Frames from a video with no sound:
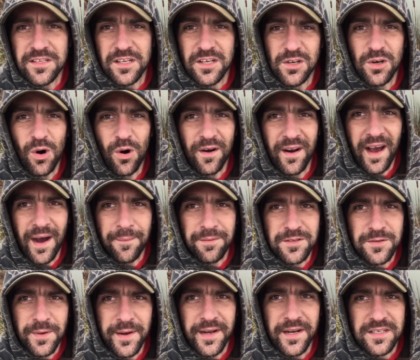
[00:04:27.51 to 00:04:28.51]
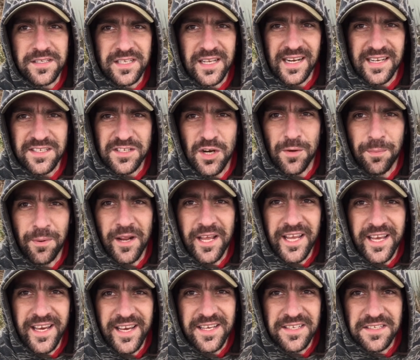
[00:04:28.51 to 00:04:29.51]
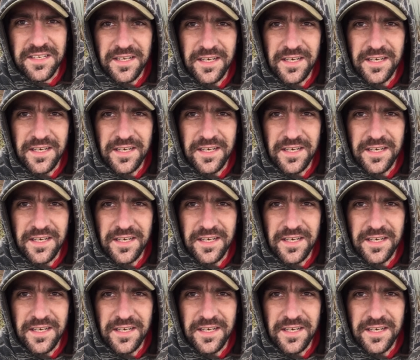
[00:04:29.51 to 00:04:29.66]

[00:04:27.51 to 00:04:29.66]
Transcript: have caught now between us the last couple of years.